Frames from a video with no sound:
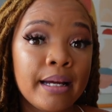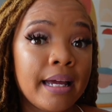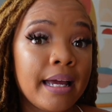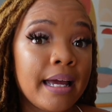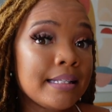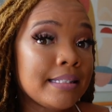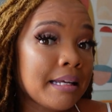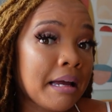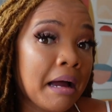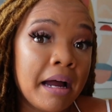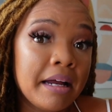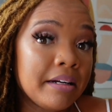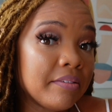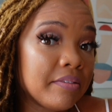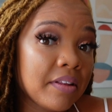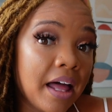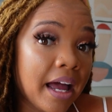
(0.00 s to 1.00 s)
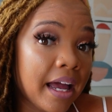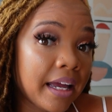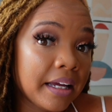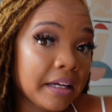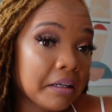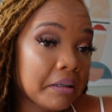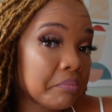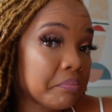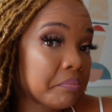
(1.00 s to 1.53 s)
it's kind of
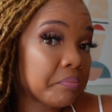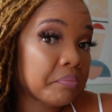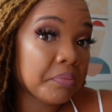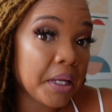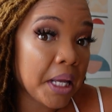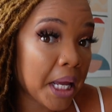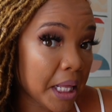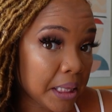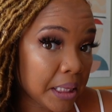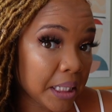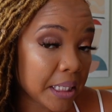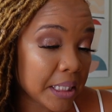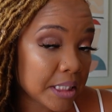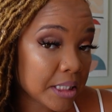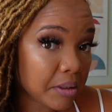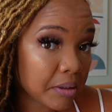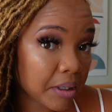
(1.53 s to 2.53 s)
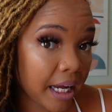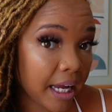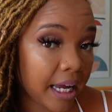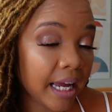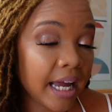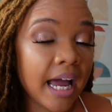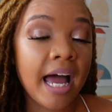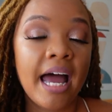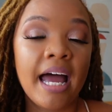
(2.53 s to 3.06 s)
like endless,
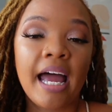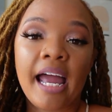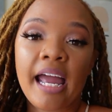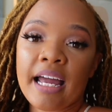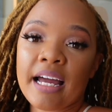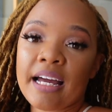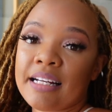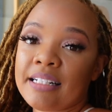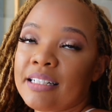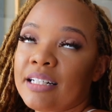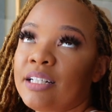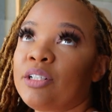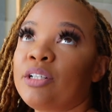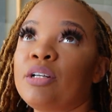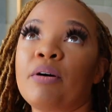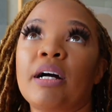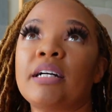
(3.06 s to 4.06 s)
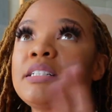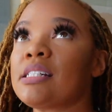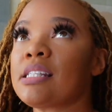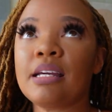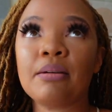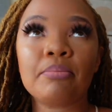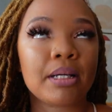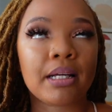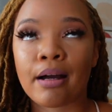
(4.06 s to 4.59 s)
okay? And you know, I just
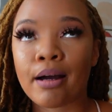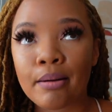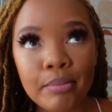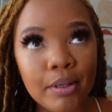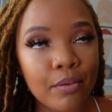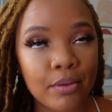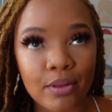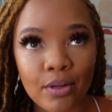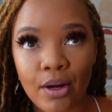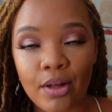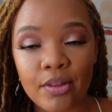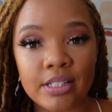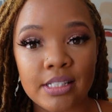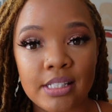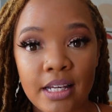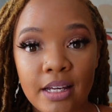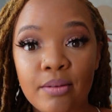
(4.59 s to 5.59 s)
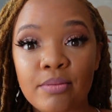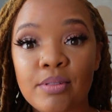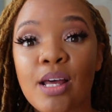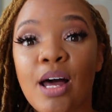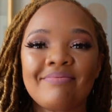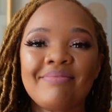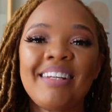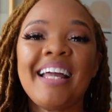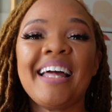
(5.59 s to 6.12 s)
keep it coming with all the
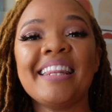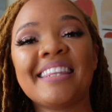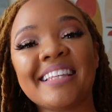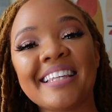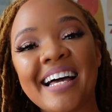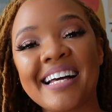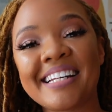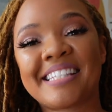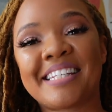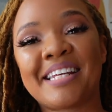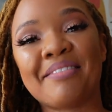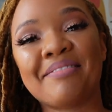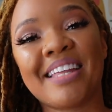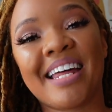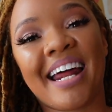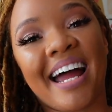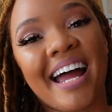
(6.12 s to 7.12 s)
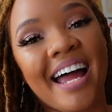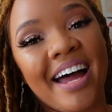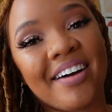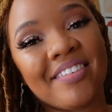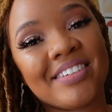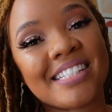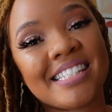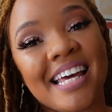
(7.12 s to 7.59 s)
tips. The last tip that I have is